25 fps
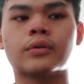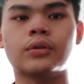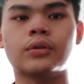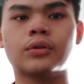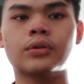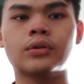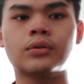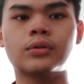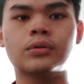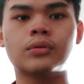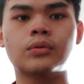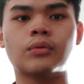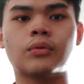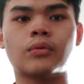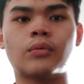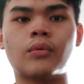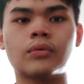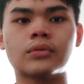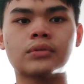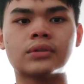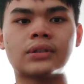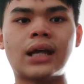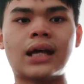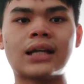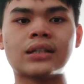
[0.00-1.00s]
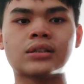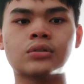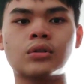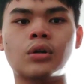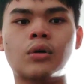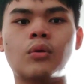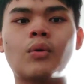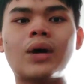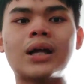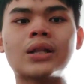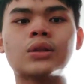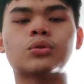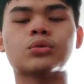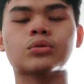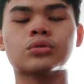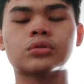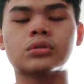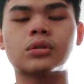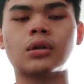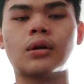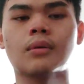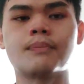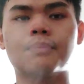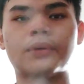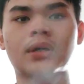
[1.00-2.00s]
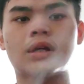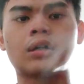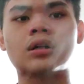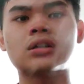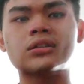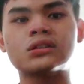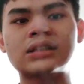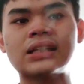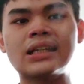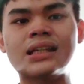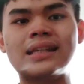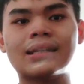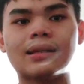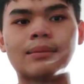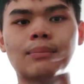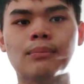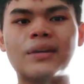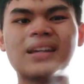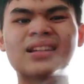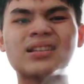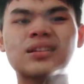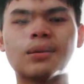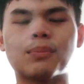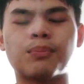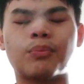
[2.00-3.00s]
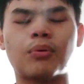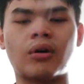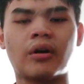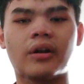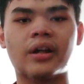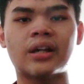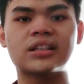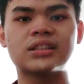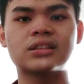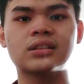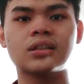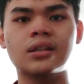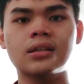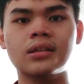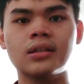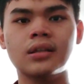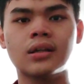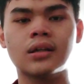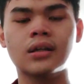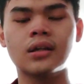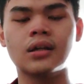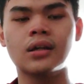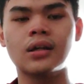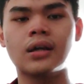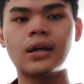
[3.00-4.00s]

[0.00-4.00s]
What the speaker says: you does not want to stop because it makes the progression,